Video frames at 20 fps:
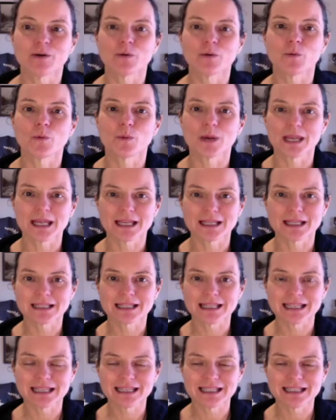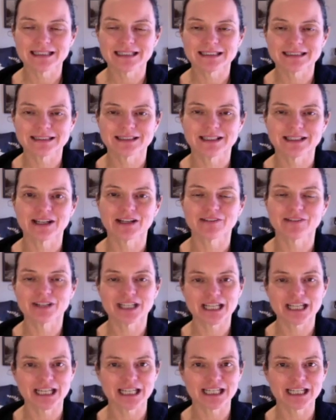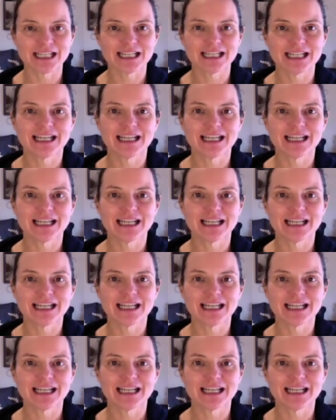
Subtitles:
weekly, not every day.